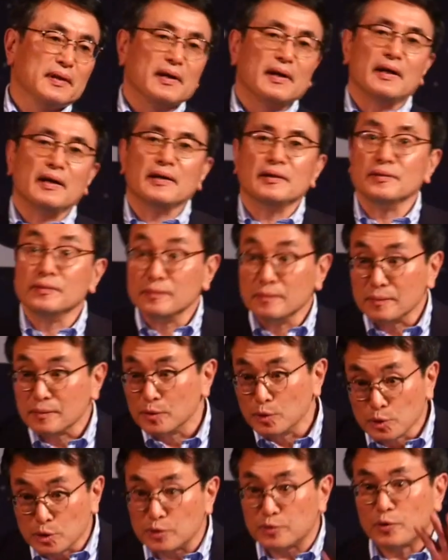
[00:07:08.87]
and
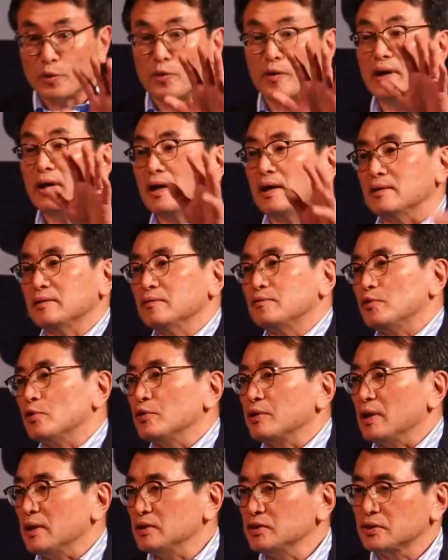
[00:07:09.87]
look for God for
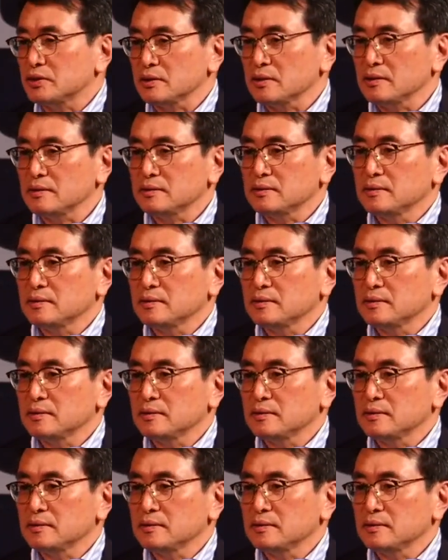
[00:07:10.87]
the answer.